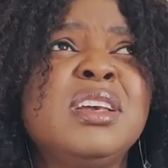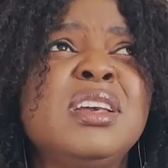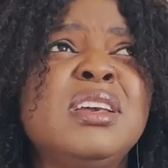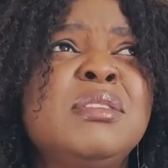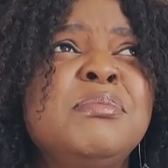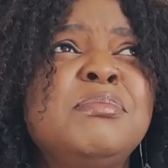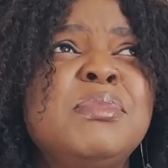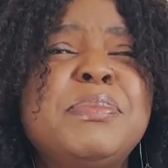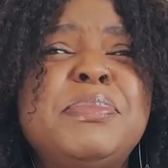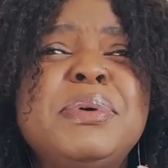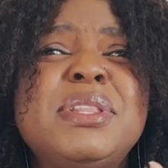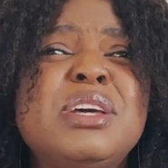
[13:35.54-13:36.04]

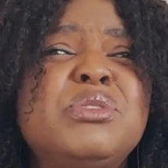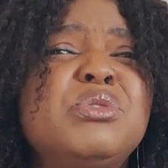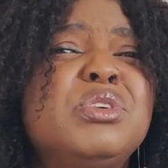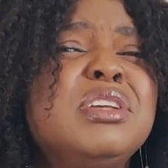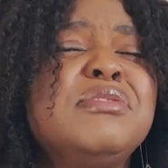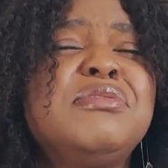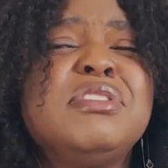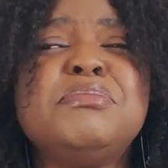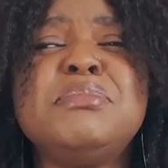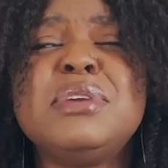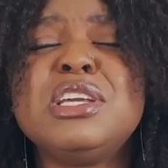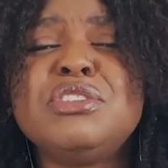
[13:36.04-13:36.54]
maybe they don't
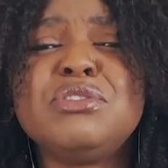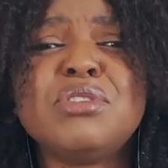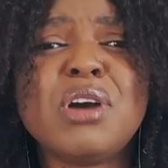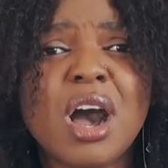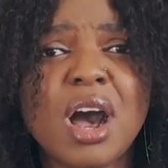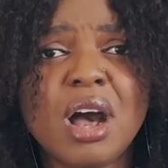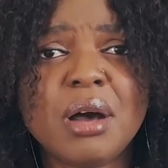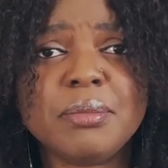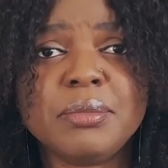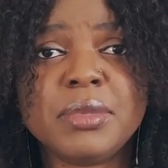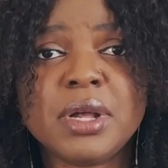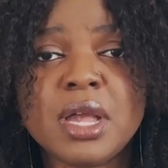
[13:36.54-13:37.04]
even mean you
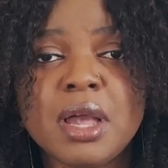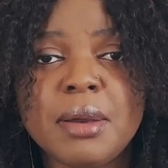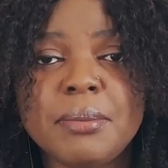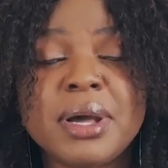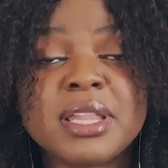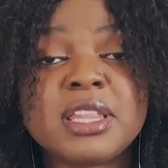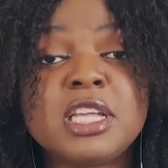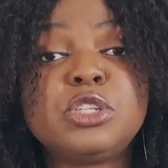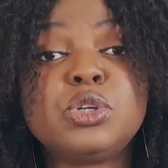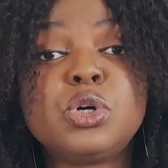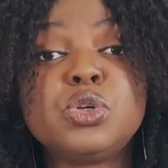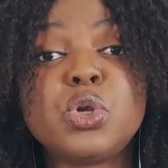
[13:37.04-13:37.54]
harm, but
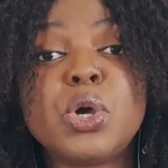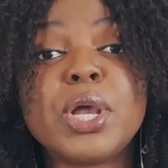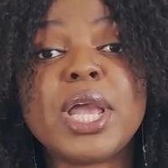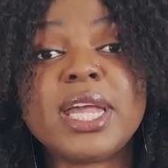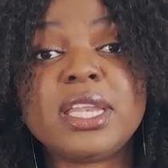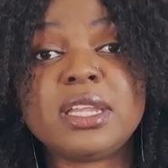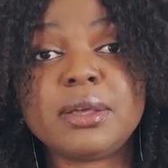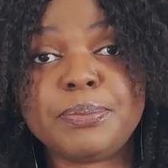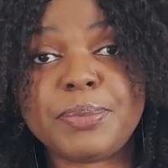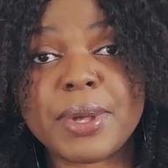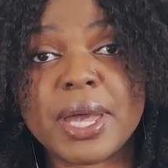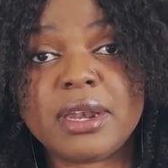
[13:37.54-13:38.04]
they don't know
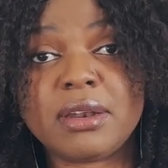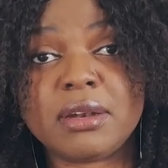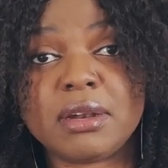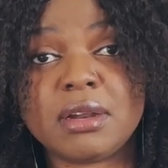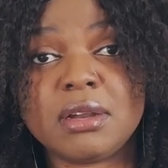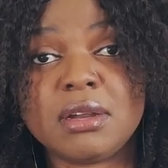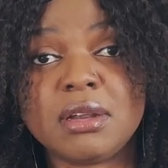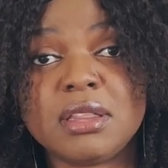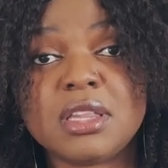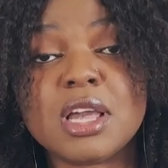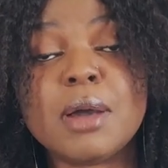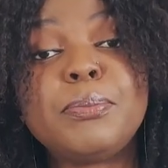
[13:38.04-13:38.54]
any better.
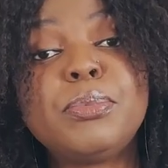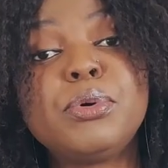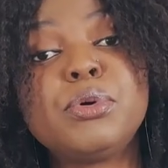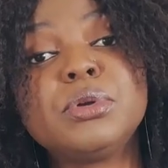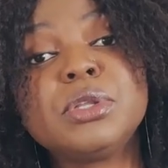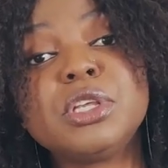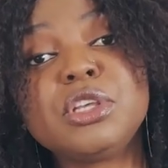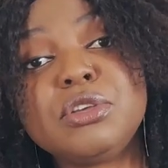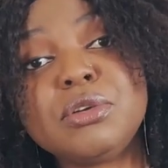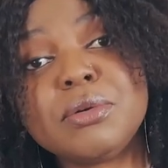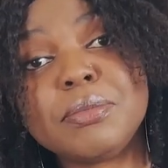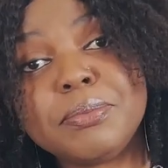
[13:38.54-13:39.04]
They're
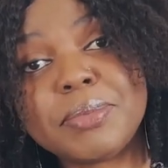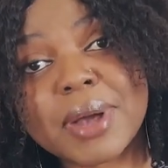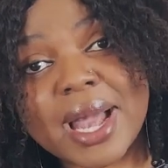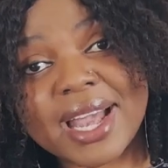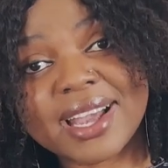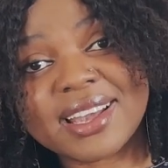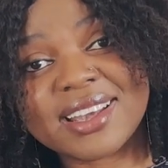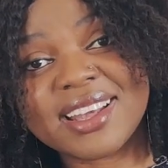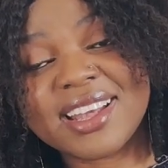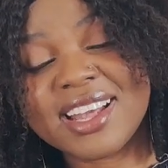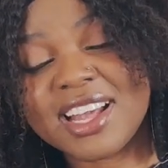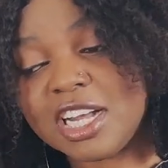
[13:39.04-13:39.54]
pulling you
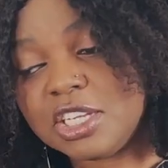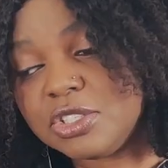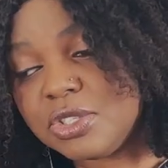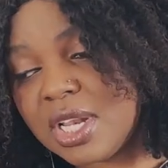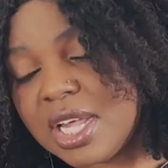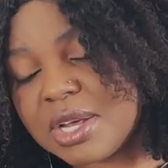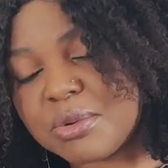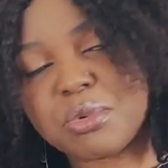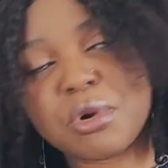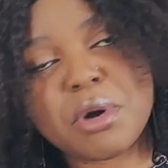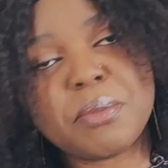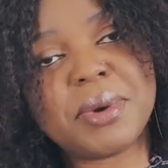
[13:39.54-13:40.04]
back. And you're
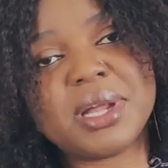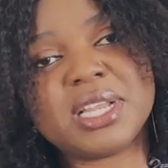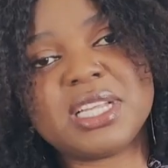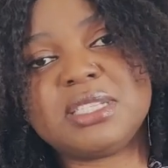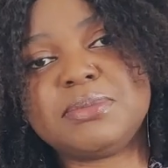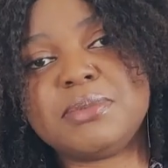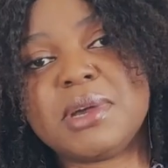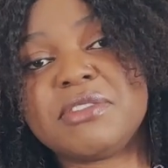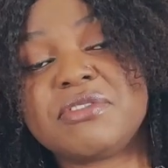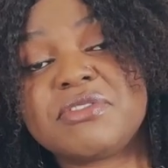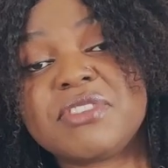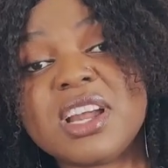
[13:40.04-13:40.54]
like, well, but it's
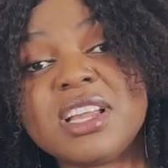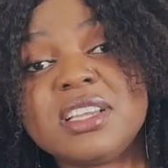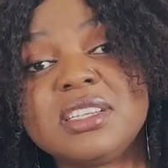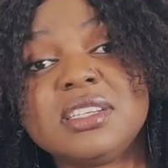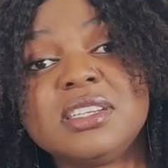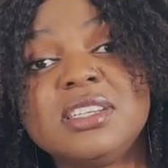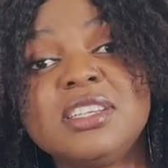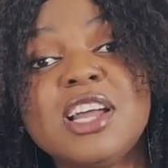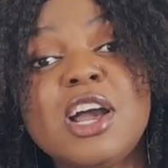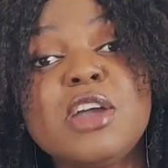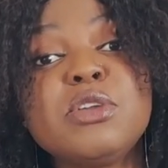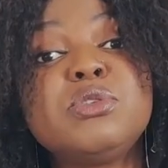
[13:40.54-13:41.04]
my friend.
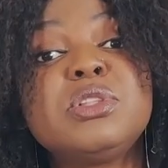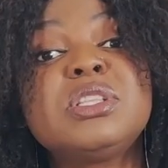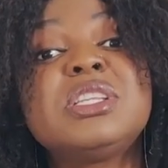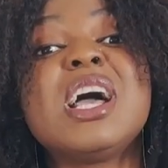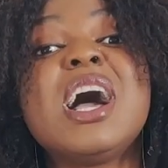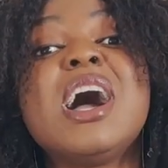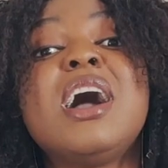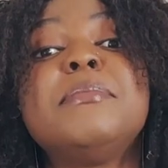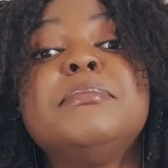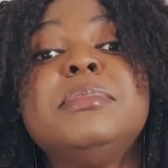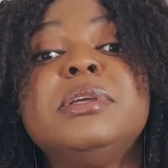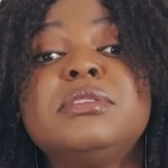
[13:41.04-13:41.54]
Now your
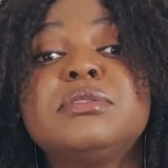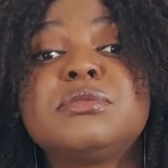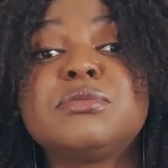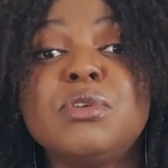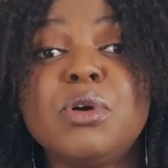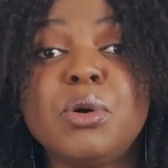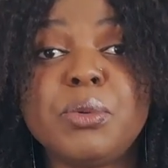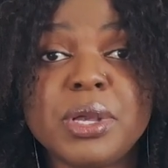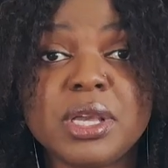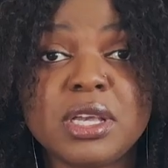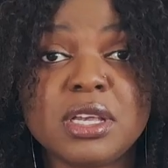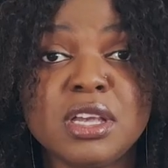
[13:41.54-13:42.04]
time is
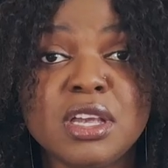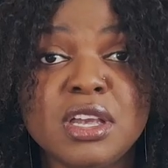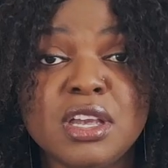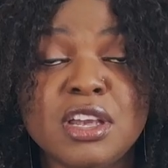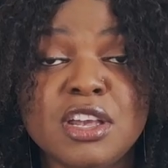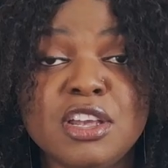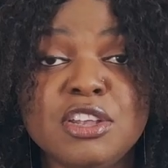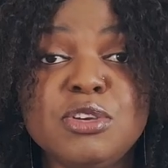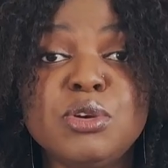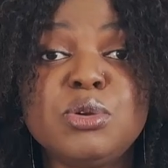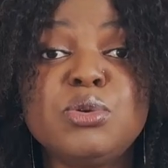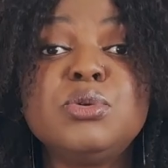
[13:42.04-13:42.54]
going.
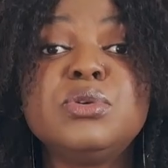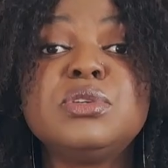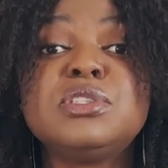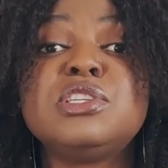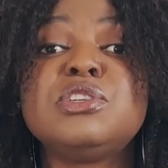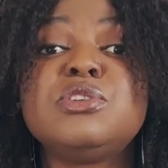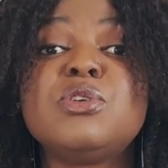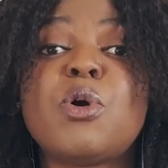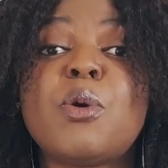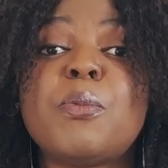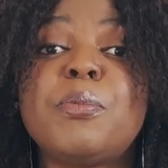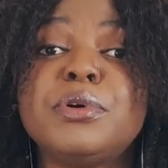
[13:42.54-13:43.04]
You're losing
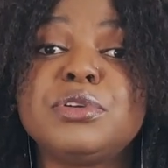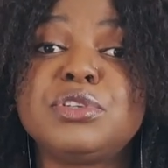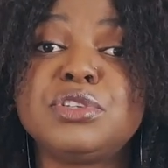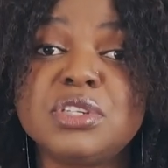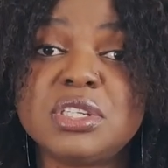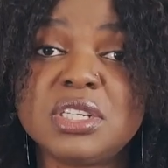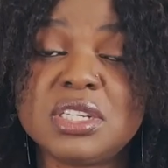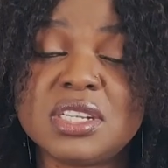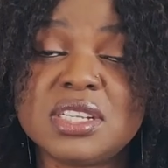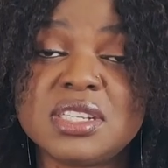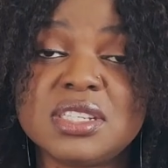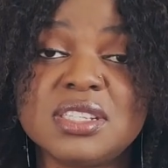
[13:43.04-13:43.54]
your
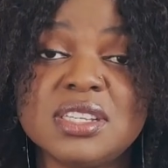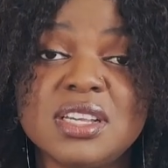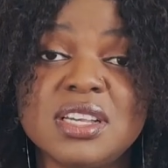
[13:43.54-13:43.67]
opportunities.